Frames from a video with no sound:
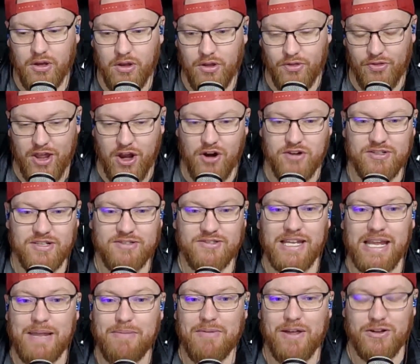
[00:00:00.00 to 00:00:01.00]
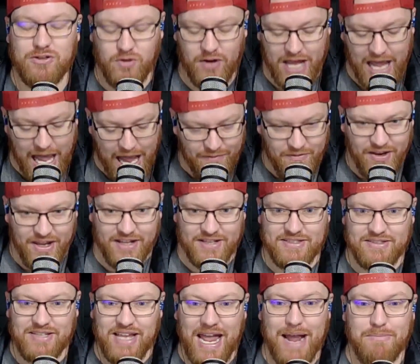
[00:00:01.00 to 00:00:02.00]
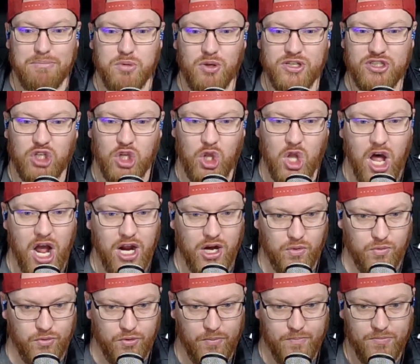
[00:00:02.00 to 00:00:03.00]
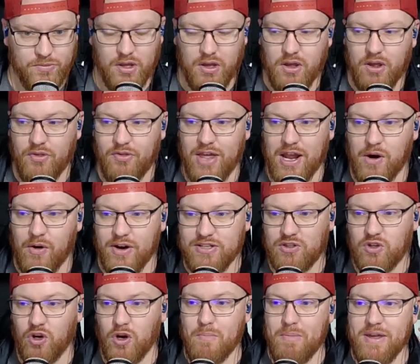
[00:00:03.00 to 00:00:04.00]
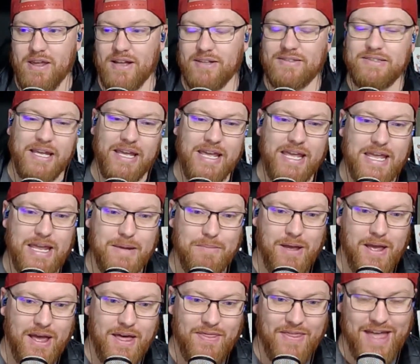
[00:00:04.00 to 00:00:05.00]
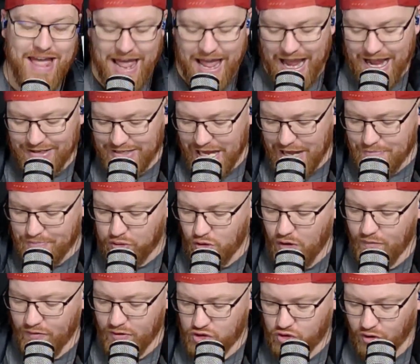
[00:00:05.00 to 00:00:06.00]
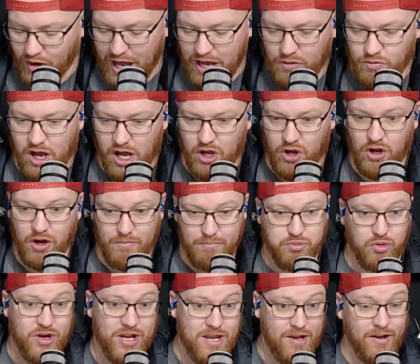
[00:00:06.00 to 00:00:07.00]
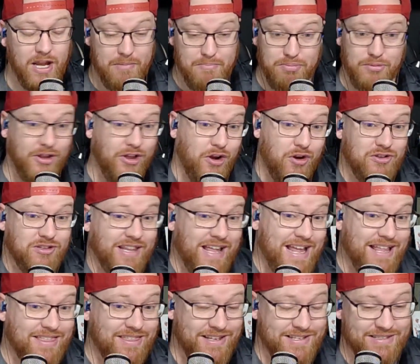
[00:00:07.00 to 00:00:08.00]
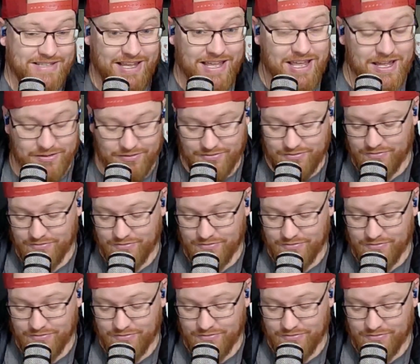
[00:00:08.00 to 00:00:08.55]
There is a team that is going to have an established locker room. There is going to be a team that has a proven track record of bringing in players like this in.